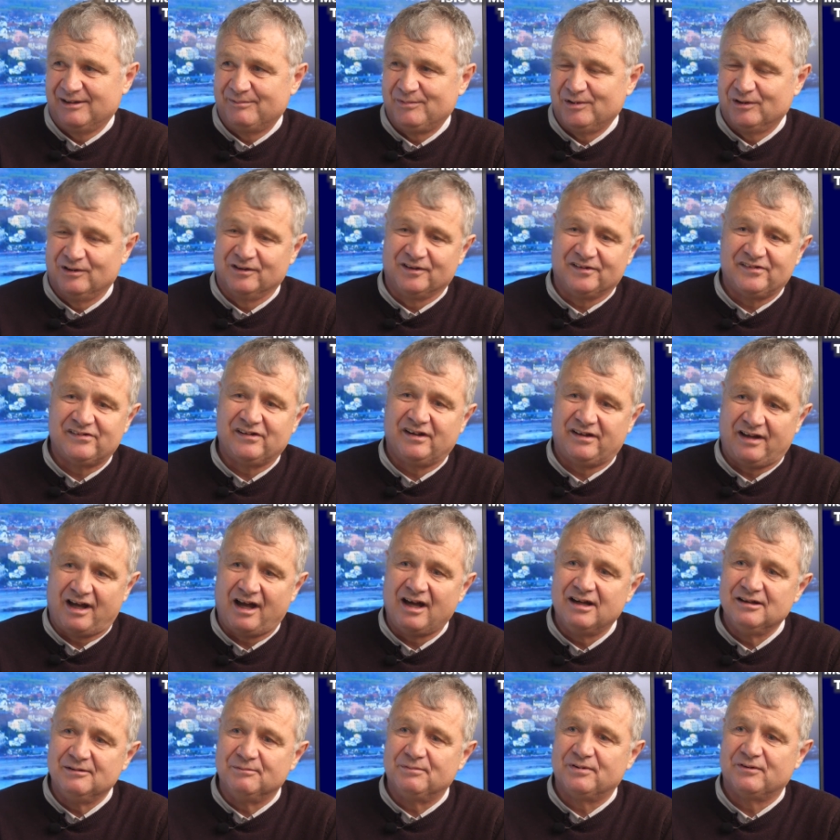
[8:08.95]
airports, and I
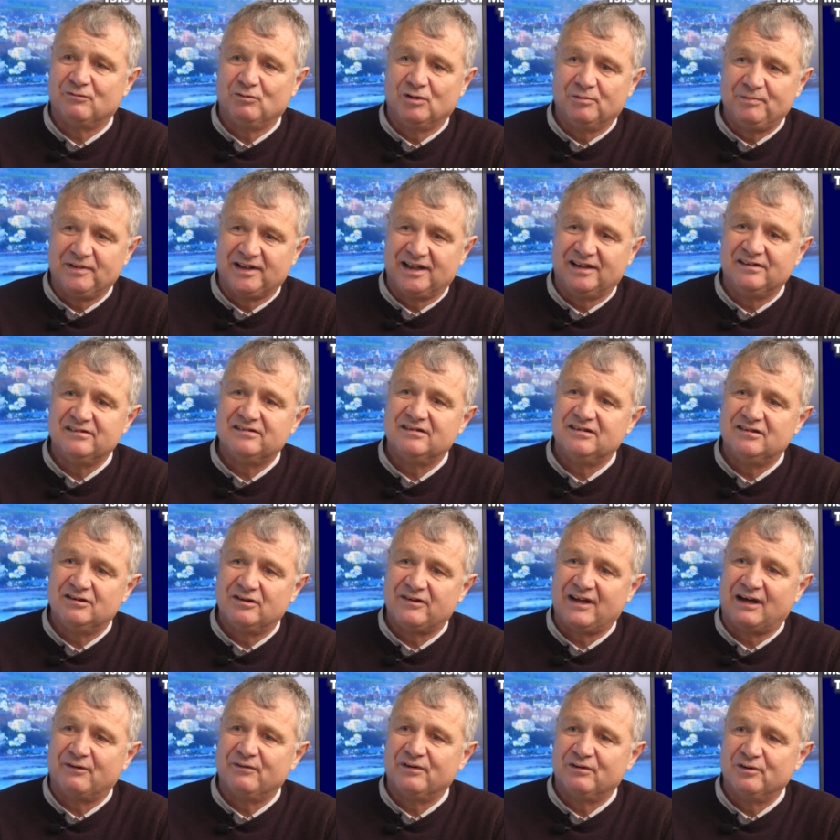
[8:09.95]
hope we'll begin to
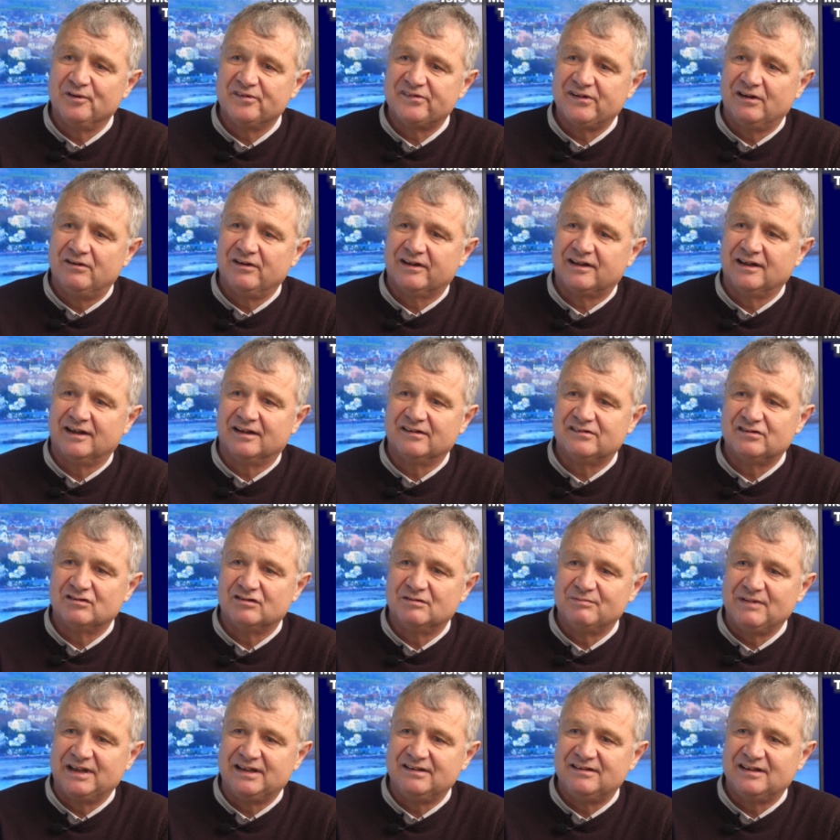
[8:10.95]
do that. We're also looking to
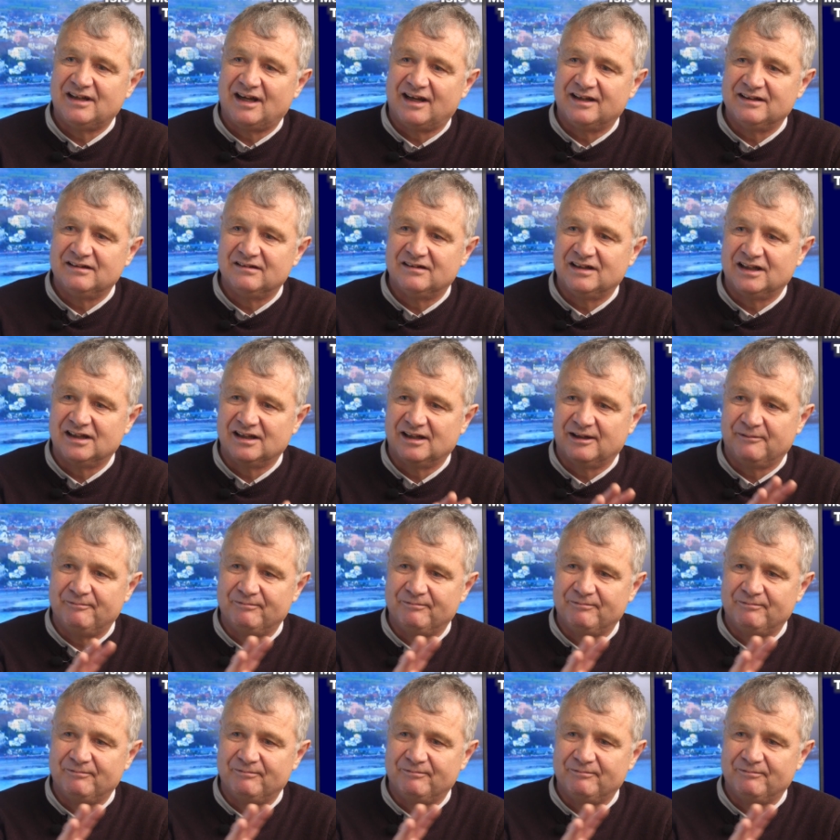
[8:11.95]
remediate the.